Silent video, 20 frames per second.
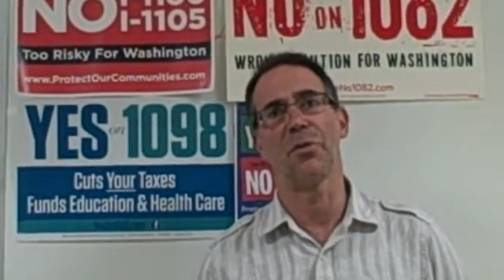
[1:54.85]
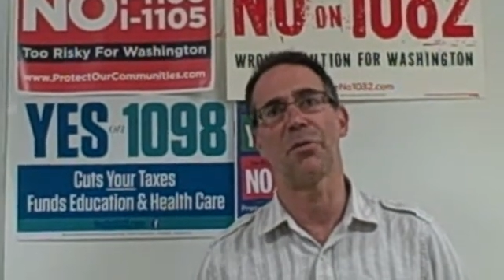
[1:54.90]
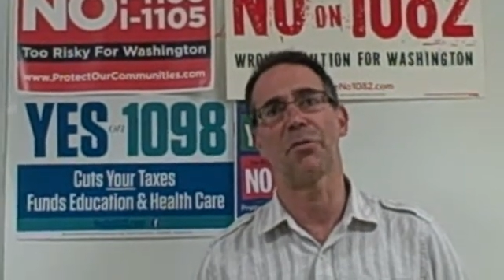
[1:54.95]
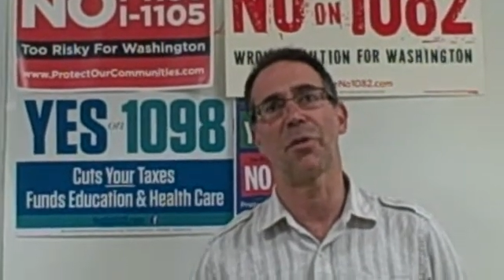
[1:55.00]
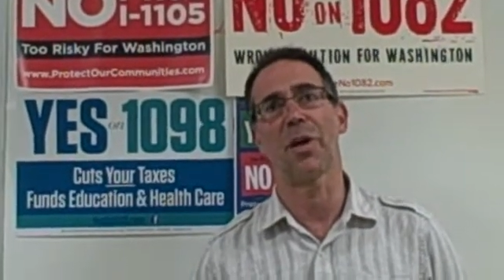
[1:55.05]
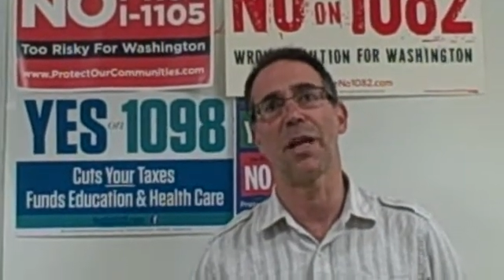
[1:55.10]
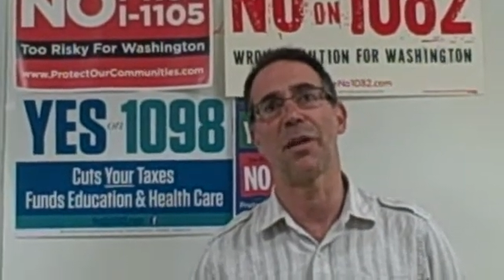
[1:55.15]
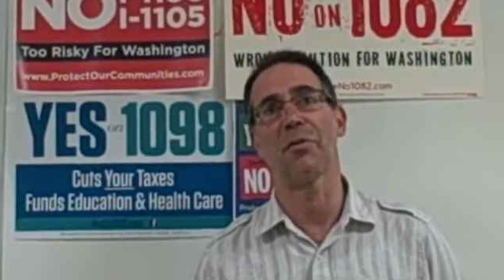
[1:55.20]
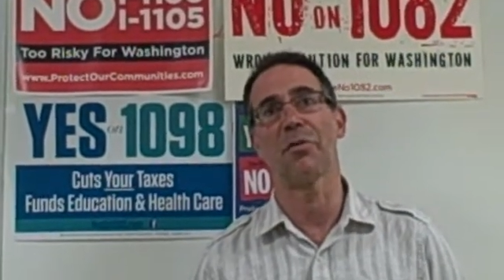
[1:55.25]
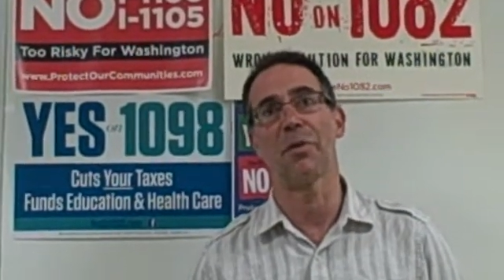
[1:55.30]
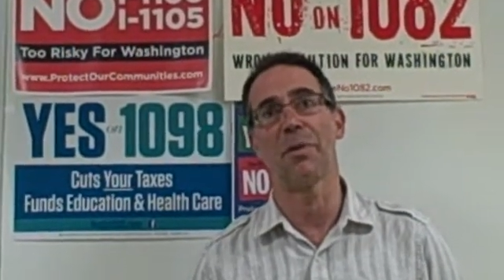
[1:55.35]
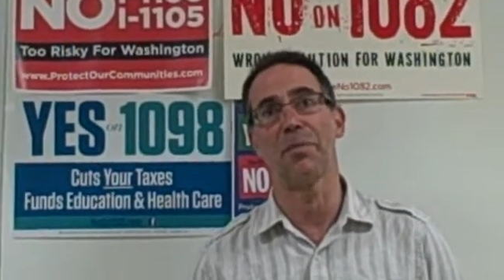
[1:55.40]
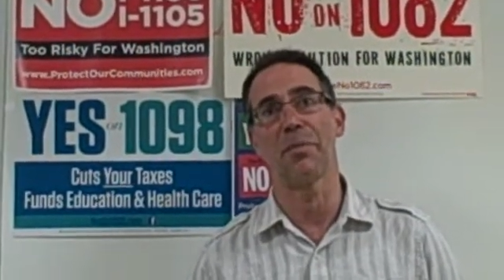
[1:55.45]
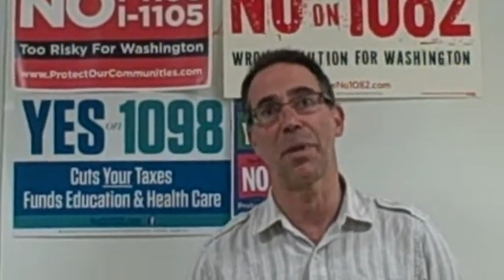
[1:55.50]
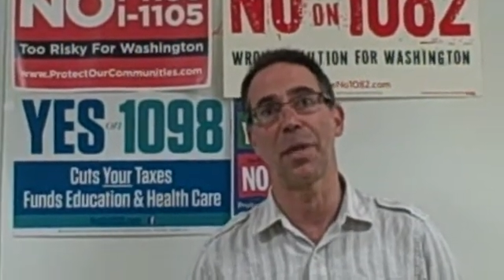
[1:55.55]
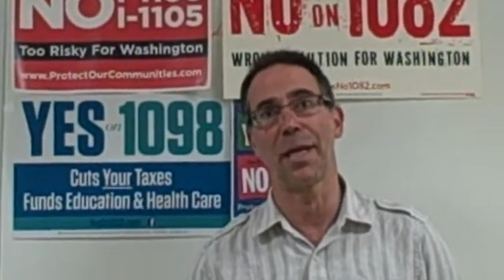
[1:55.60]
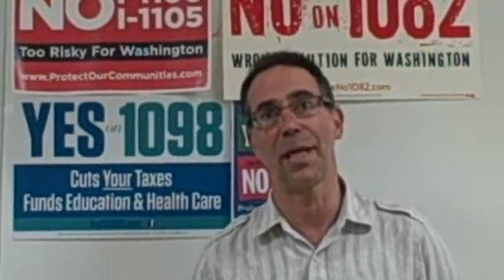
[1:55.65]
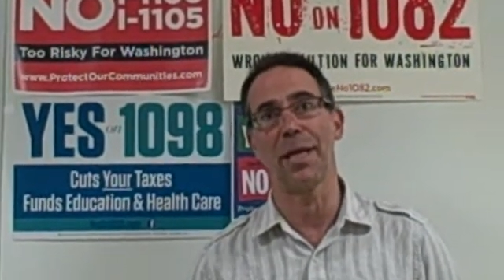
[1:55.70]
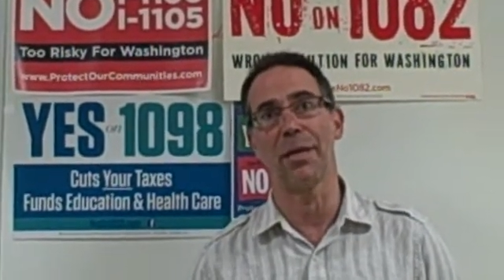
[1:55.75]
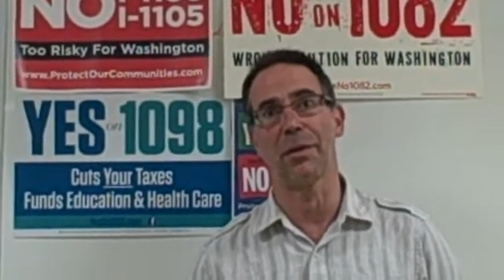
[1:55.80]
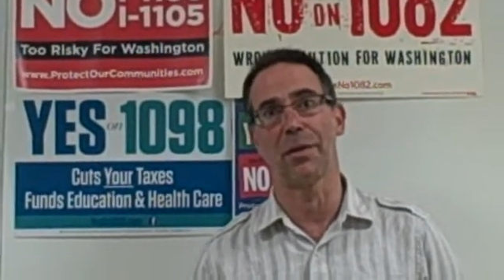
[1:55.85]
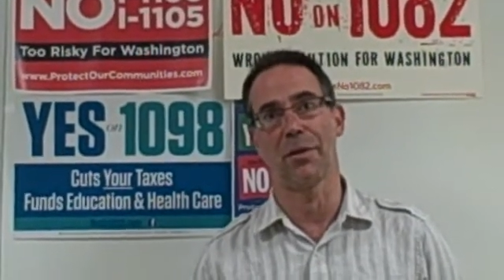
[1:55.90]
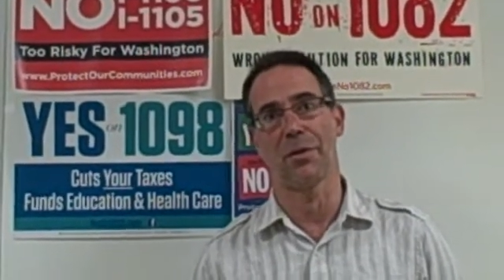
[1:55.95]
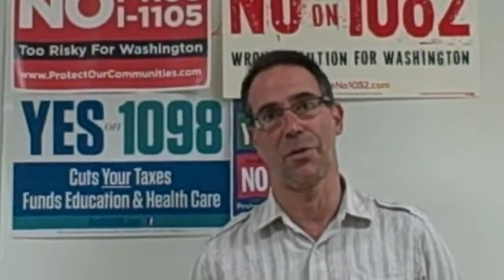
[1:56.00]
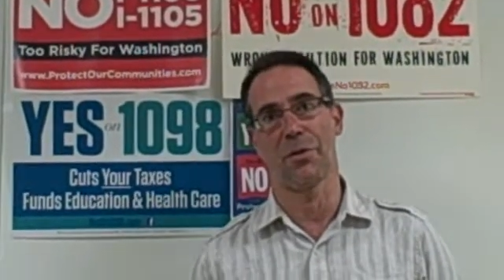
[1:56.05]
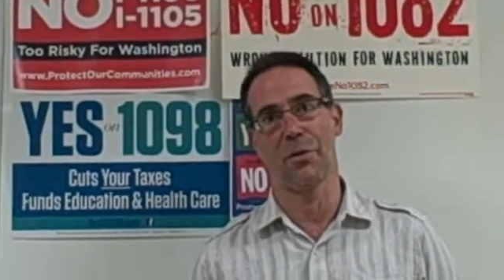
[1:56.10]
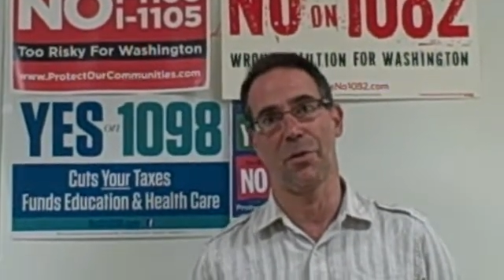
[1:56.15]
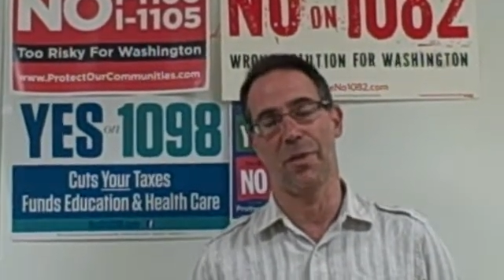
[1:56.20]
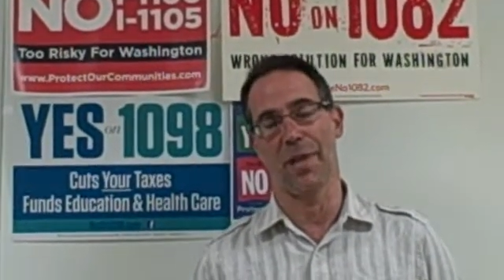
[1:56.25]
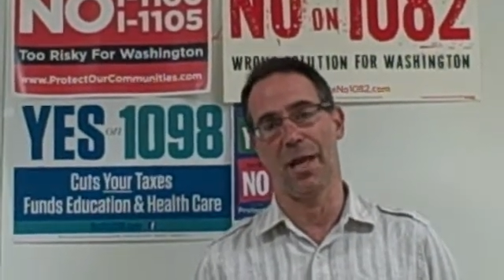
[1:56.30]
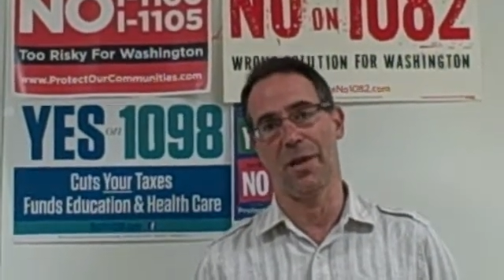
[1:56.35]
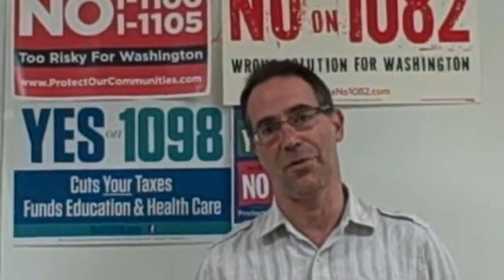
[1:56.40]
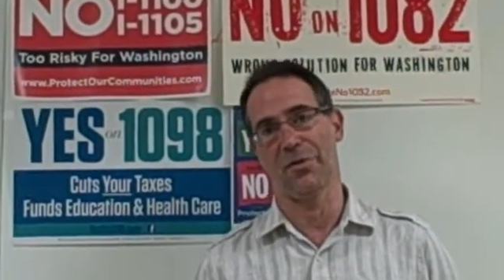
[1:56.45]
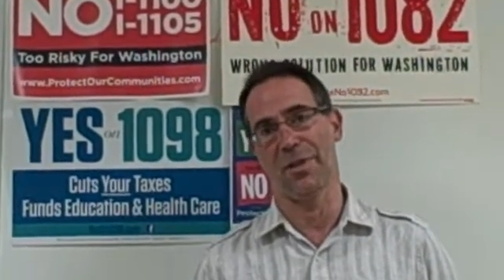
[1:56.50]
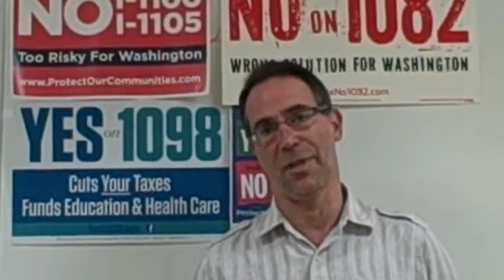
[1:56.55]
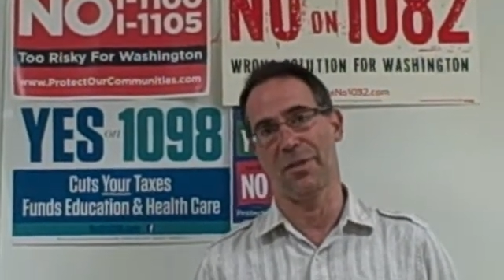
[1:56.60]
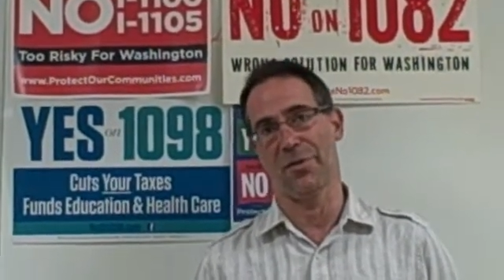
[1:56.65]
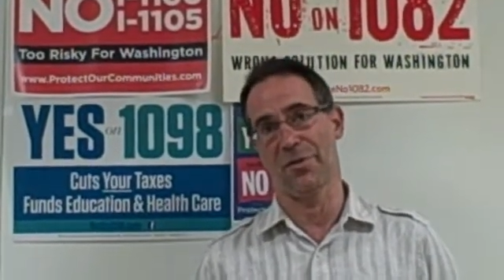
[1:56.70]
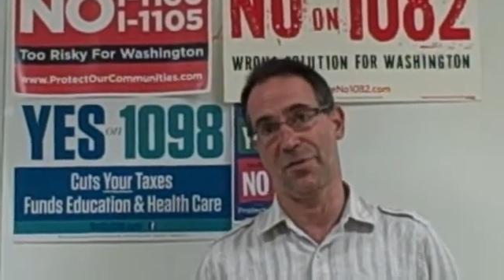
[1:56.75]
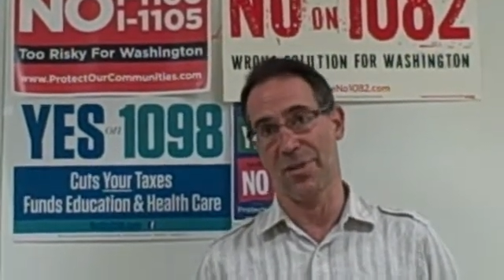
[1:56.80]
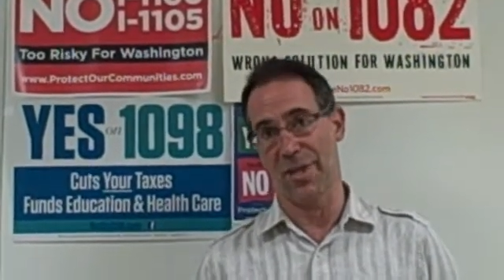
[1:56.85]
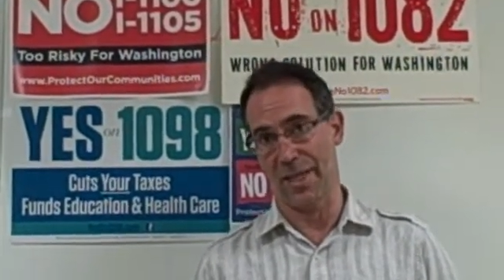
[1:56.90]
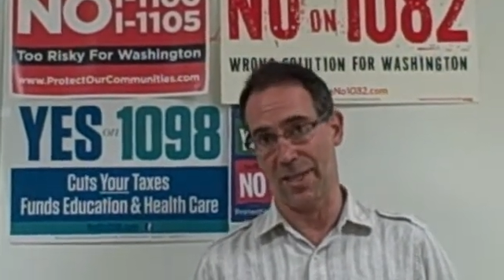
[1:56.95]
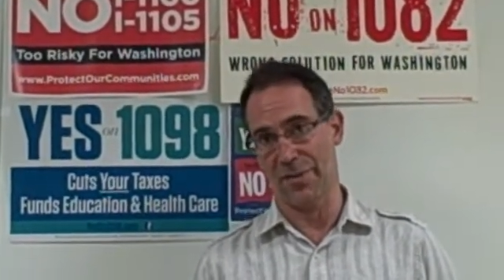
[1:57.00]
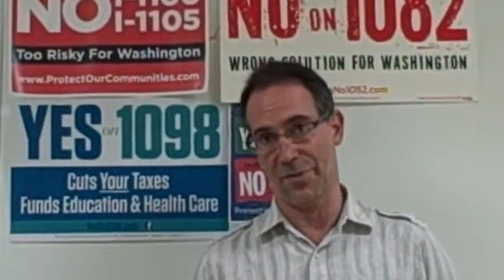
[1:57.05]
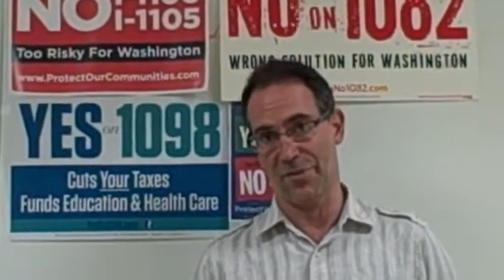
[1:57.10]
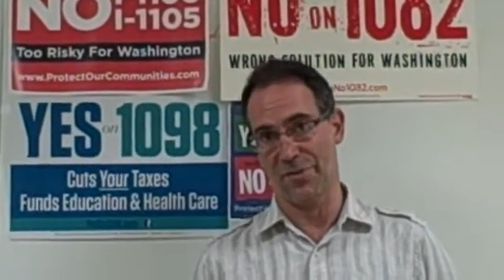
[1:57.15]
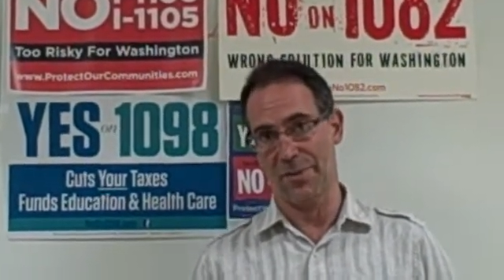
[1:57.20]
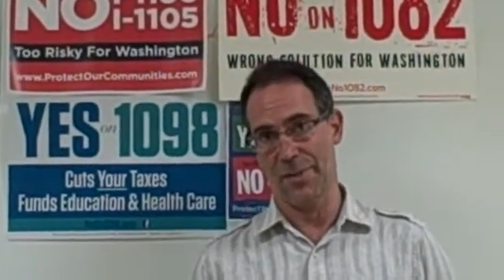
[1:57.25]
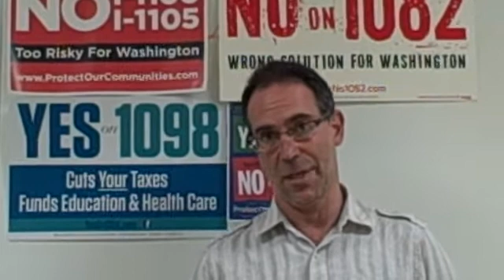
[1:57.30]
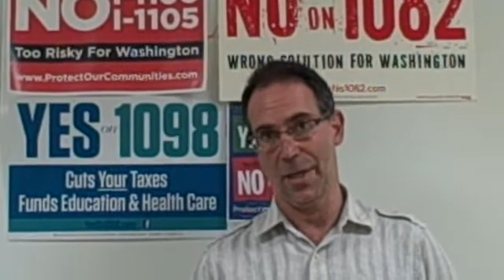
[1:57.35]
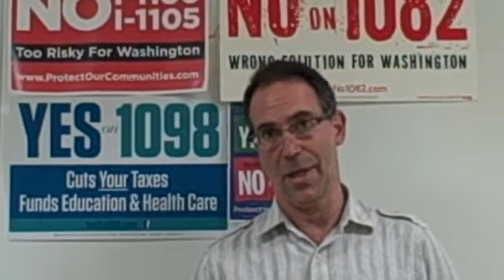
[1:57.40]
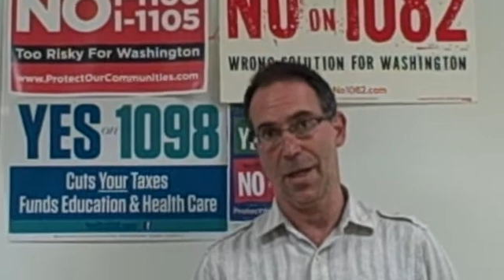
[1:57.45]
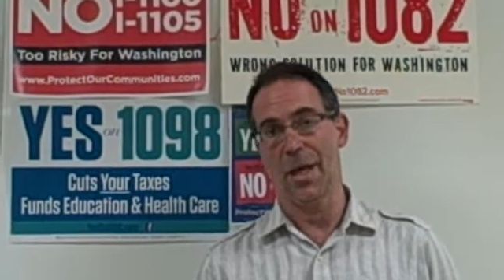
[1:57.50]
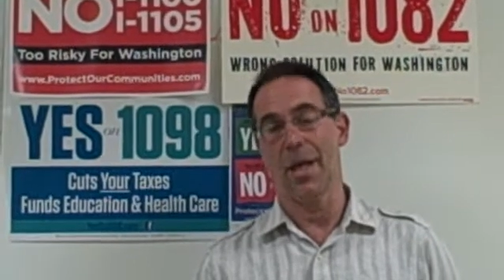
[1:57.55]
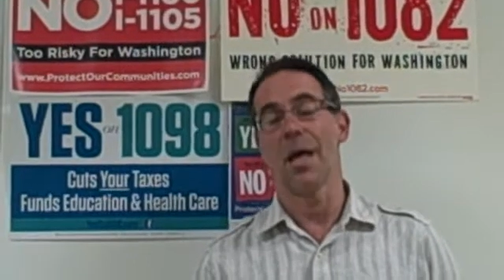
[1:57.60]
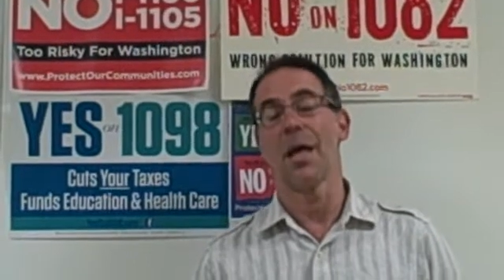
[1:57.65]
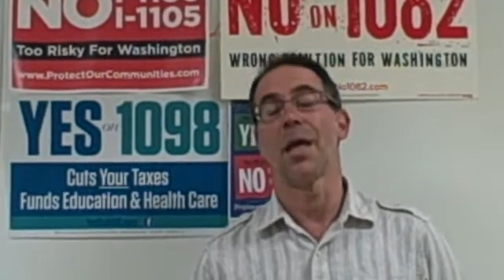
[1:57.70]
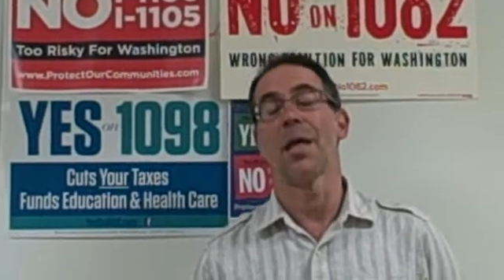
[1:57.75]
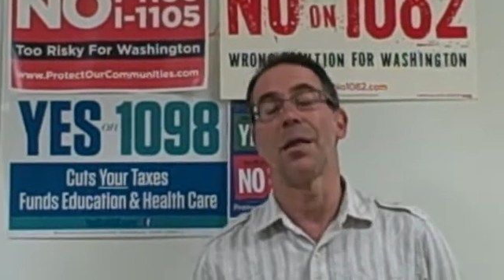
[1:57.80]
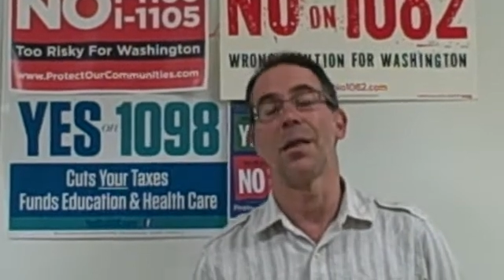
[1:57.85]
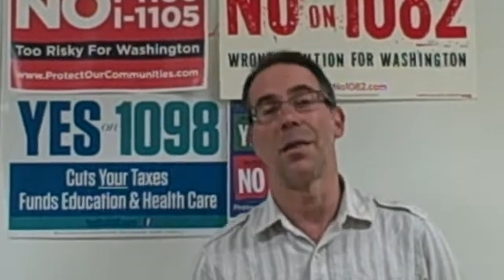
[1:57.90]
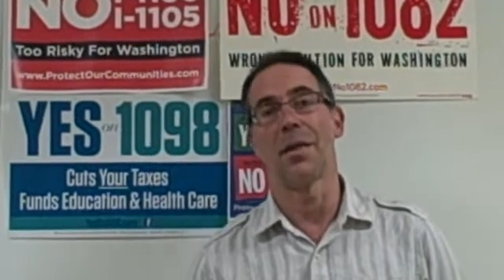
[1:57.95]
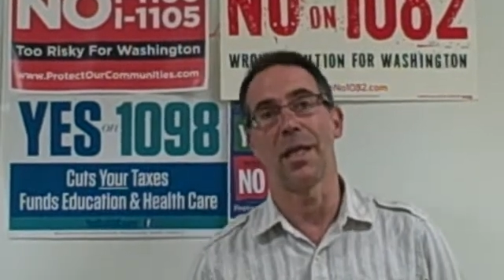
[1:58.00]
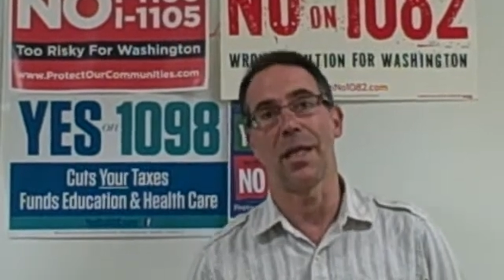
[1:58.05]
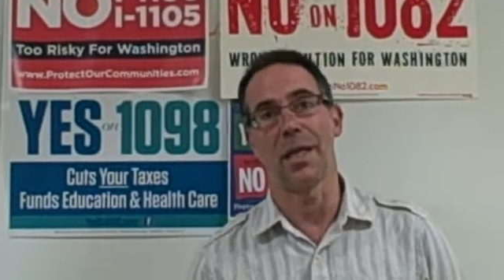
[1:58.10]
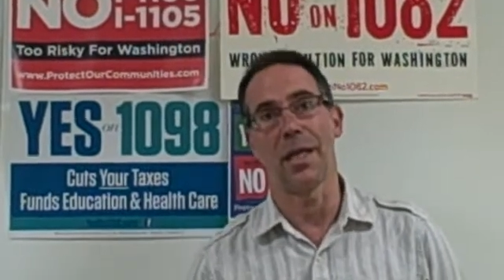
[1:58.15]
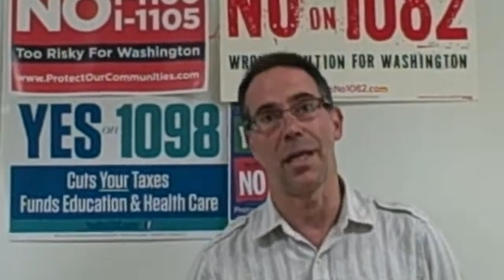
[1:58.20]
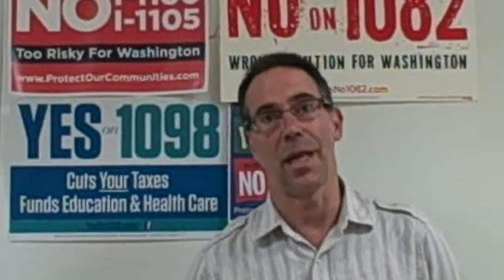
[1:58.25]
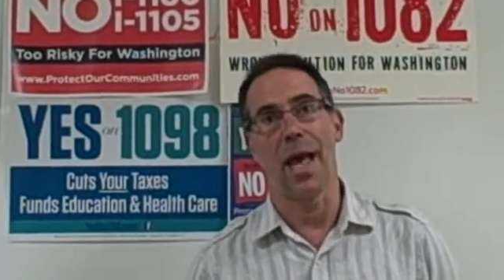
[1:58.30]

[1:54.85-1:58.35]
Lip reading: tried to repeal in 2006 the